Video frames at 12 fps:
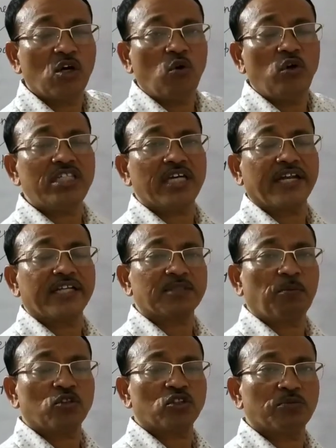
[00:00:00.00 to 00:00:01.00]
which are
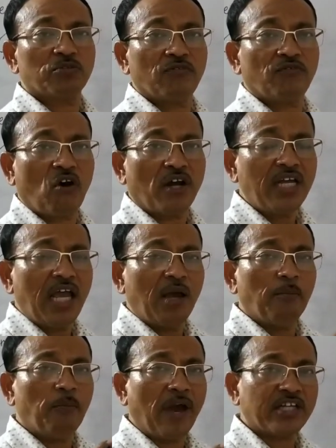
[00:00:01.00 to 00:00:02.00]
responsible for
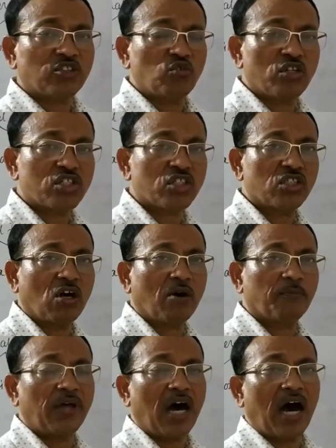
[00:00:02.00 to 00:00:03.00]
maturation
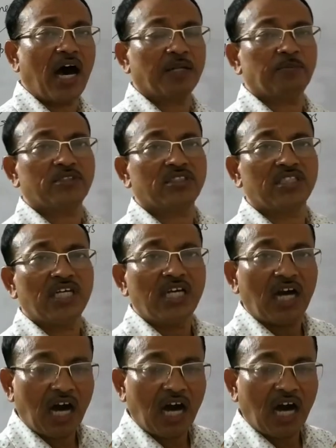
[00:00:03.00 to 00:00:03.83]
of the RBC